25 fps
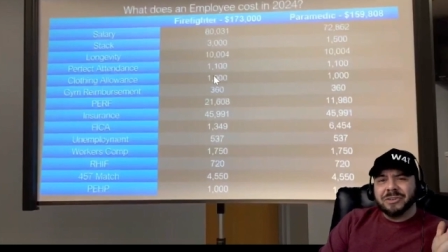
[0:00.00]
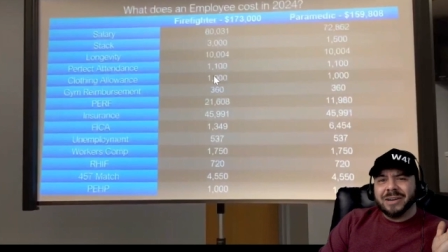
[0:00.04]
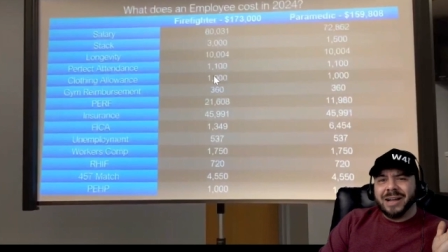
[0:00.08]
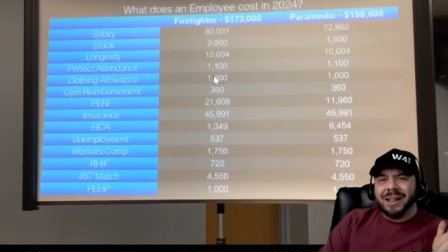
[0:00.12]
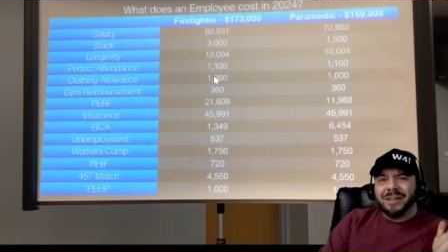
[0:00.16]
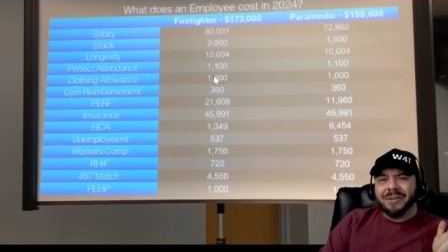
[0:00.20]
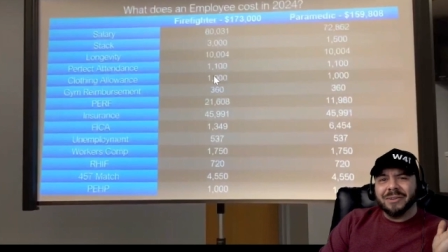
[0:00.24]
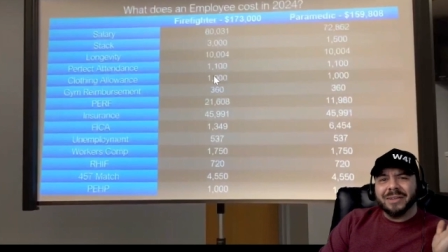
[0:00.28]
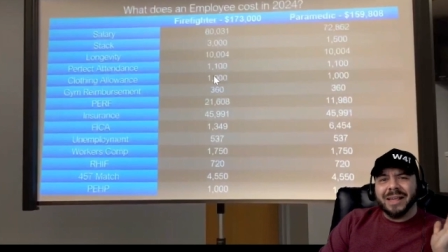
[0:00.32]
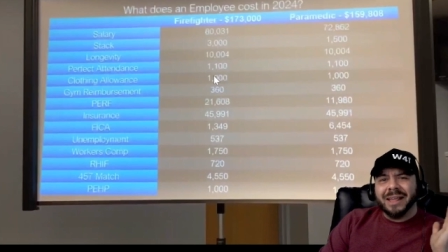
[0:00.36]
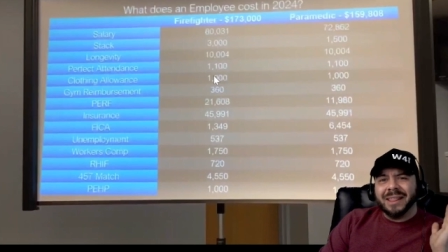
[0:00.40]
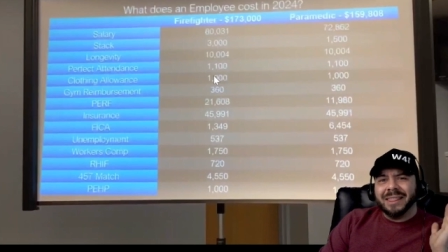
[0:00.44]

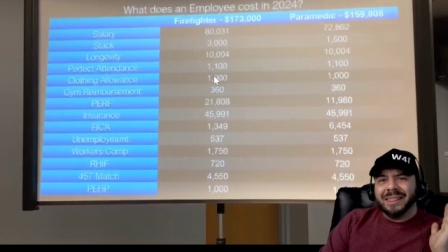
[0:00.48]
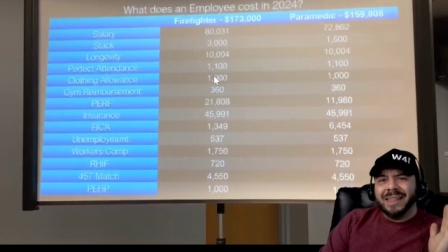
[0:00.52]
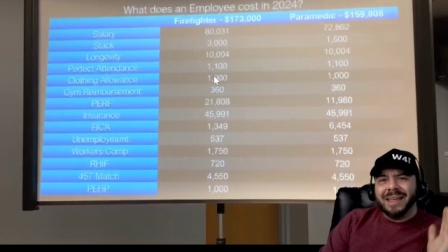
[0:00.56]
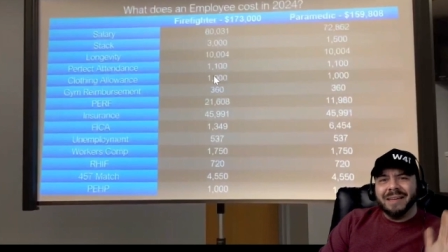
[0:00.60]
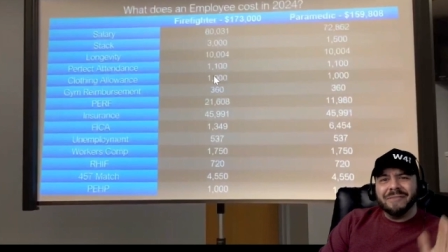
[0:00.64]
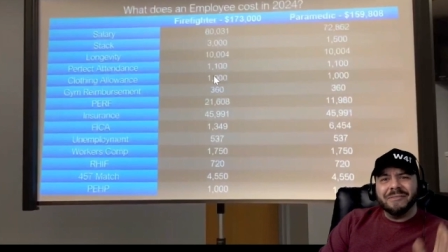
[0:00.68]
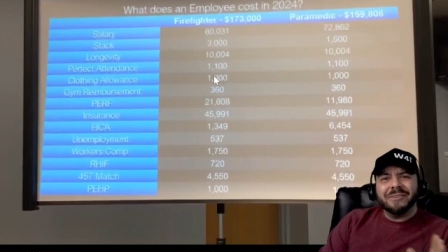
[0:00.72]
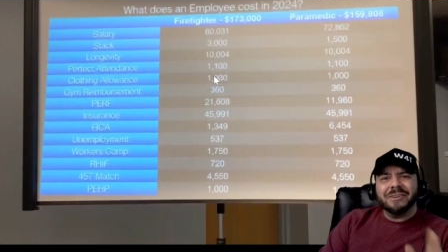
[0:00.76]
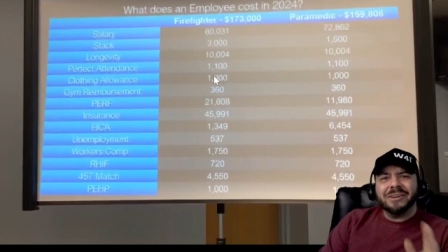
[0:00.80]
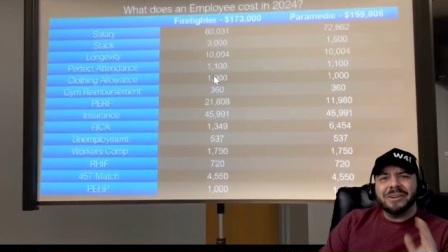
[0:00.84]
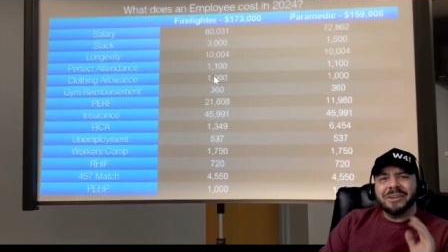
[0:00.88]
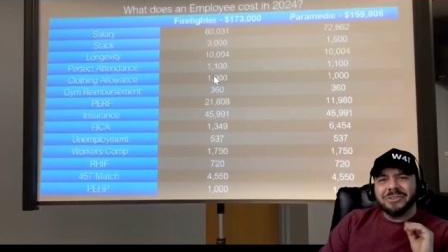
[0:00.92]

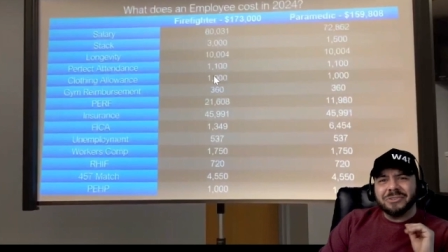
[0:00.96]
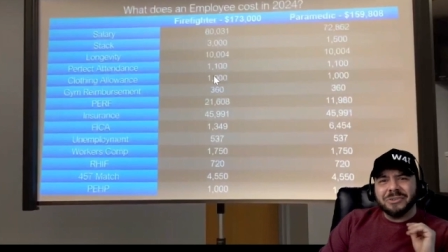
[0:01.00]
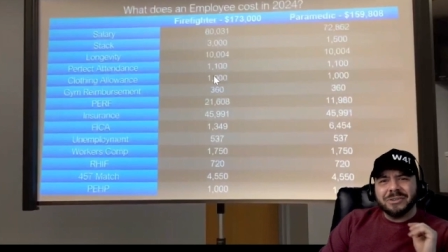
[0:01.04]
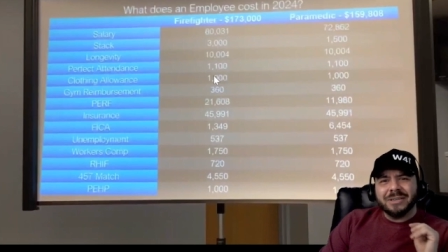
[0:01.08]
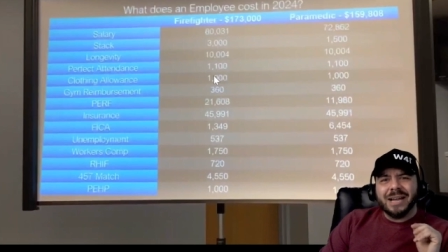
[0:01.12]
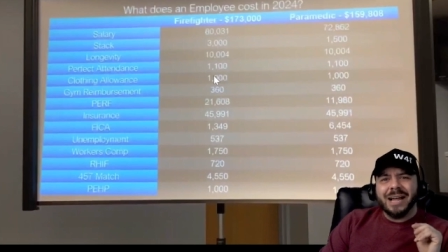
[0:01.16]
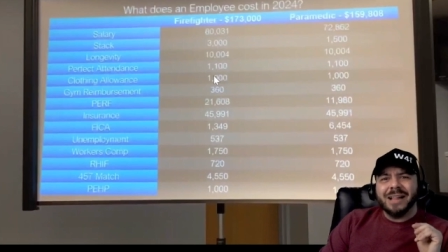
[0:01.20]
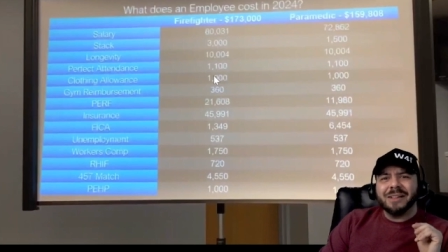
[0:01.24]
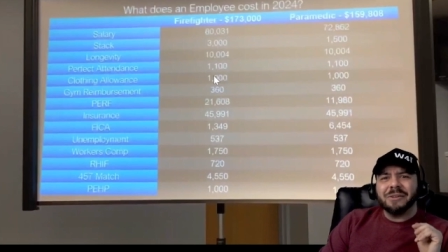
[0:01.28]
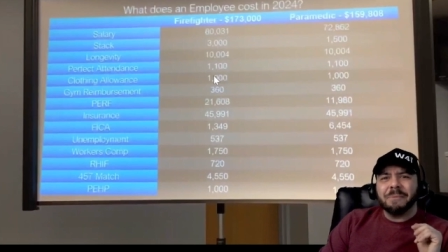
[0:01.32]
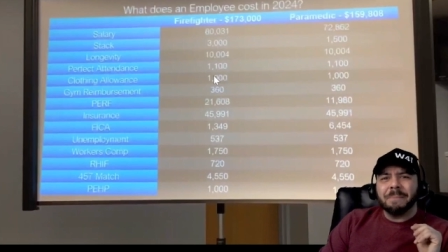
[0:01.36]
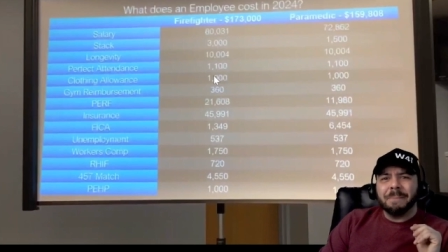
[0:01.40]

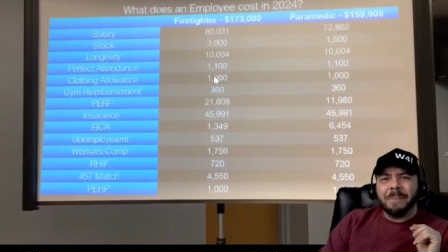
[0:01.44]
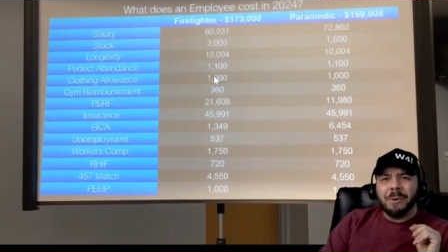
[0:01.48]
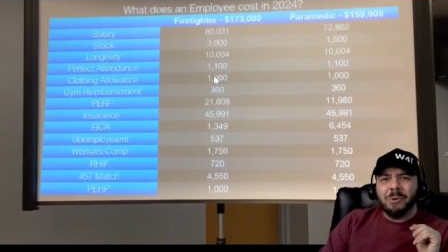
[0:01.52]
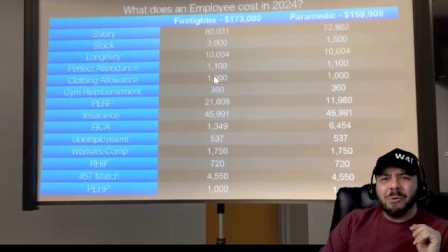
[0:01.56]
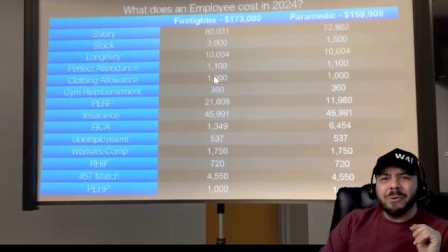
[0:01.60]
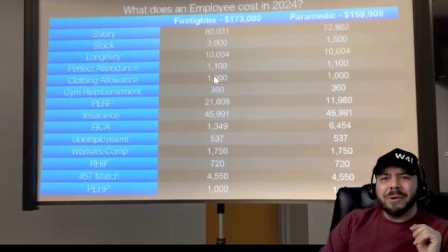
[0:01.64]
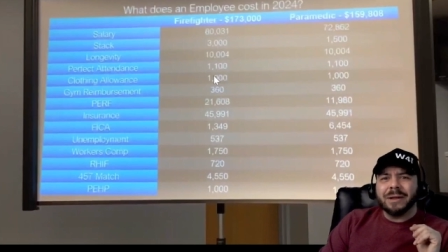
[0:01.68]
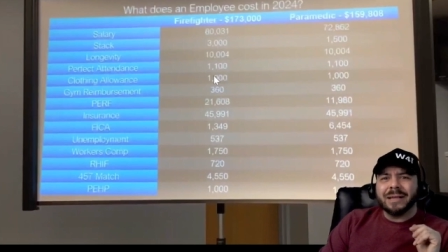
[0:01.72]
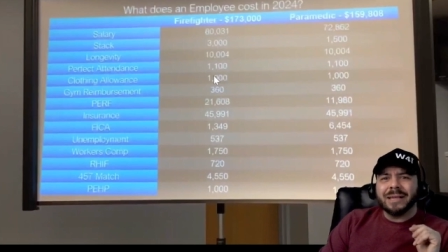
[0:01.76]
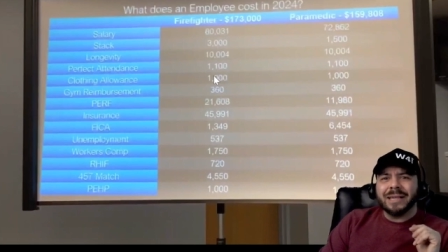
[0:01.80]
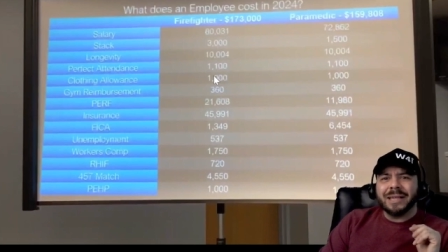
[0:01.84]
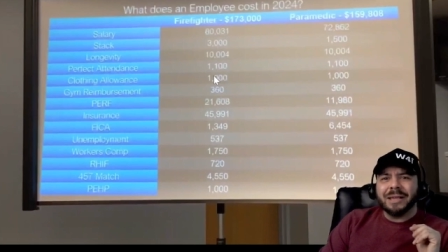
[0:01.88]
$1,100
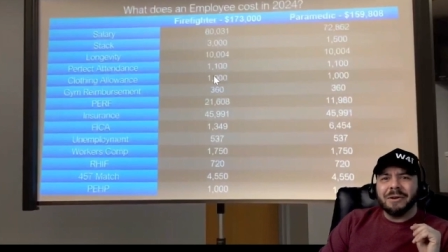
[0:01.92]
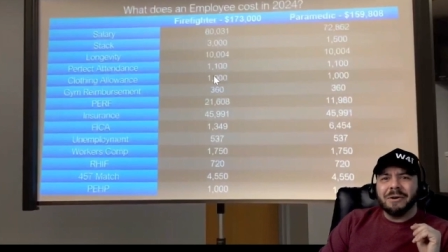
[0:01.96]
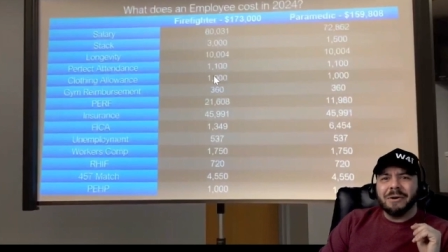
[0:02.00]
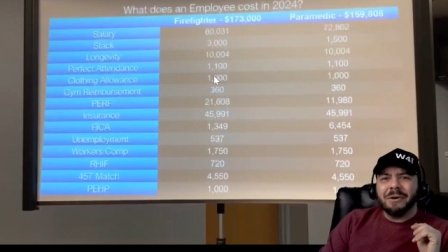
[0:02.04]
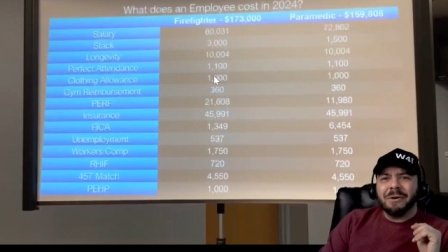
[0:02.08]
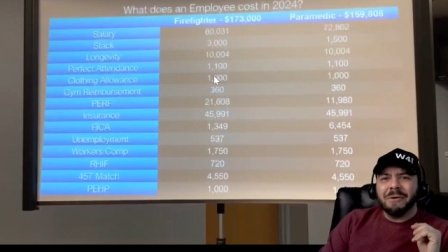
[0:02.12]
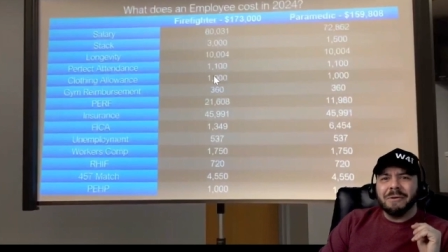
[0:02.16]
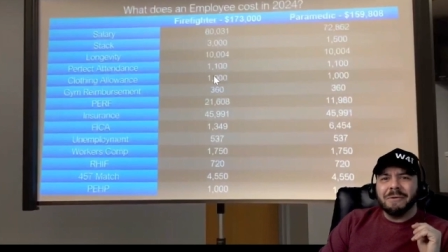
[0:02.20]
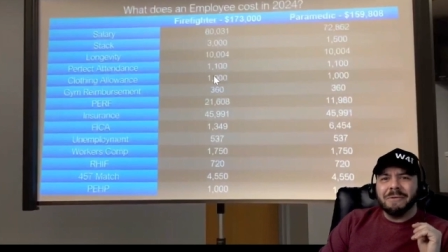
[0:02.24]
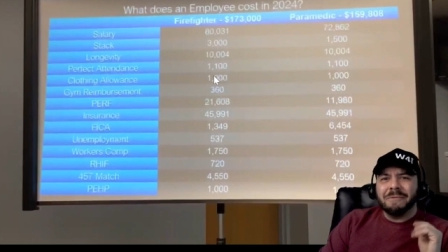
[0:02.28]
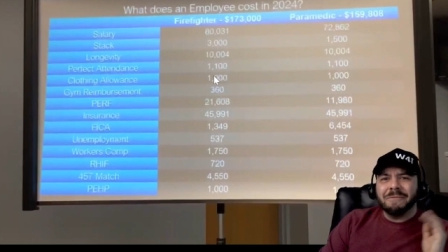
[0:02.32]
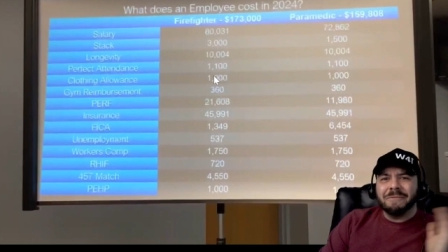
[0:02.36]
bonus
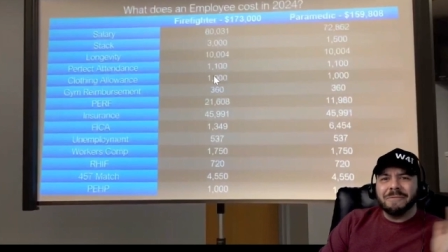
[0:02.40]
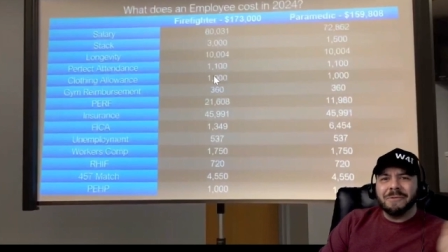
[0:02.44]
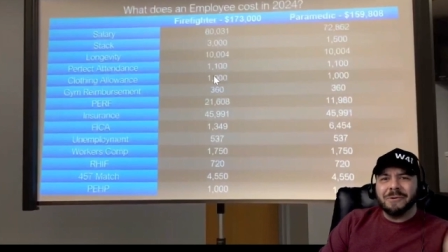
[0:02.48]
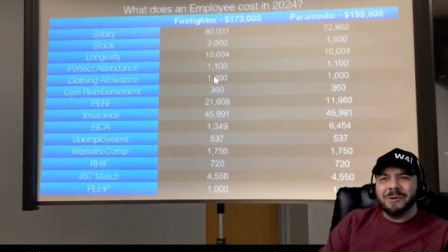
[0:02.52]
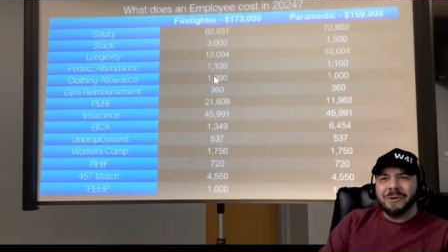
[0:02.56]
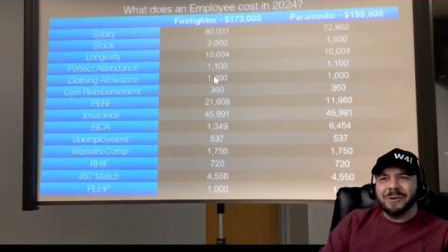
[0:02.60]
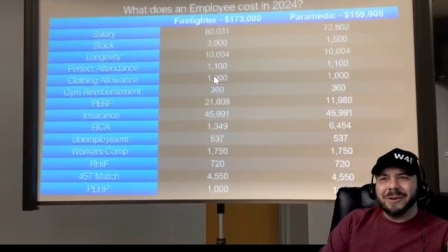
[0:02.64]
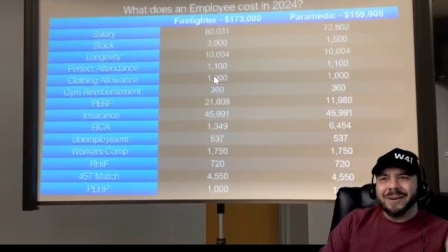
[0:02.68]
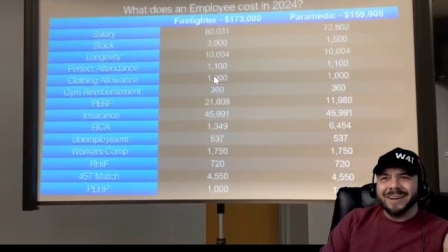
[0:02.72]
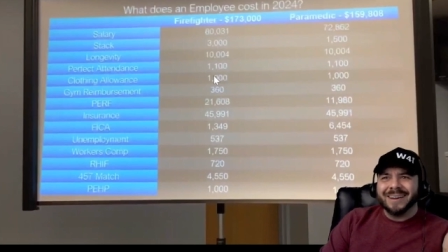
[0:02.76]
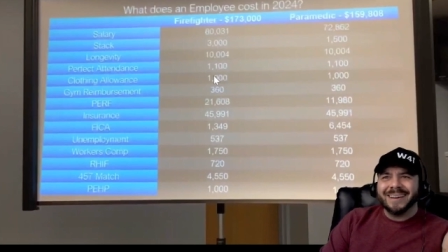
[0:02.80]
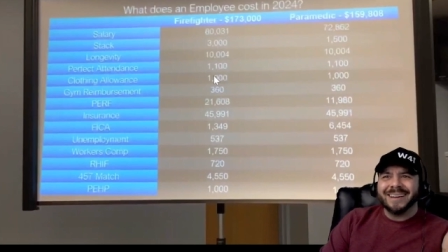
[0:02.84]

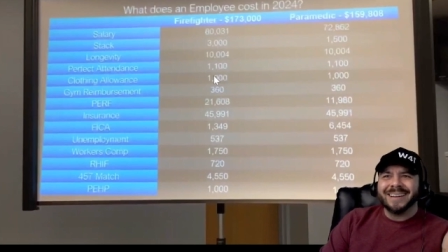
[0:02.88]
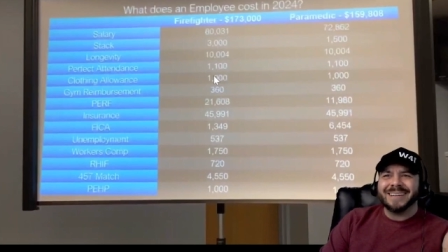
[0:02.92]
for